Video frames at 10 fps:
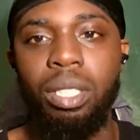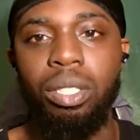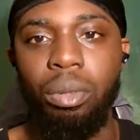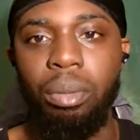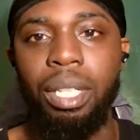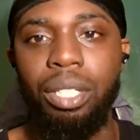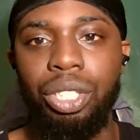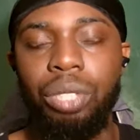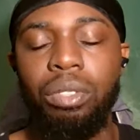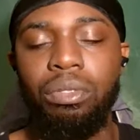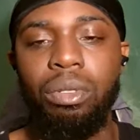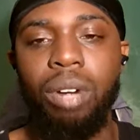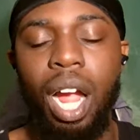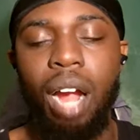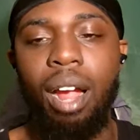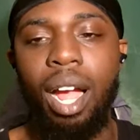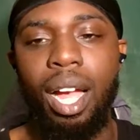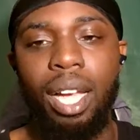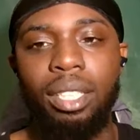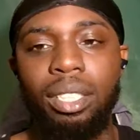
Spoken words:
So we'll be shooting for a higher high.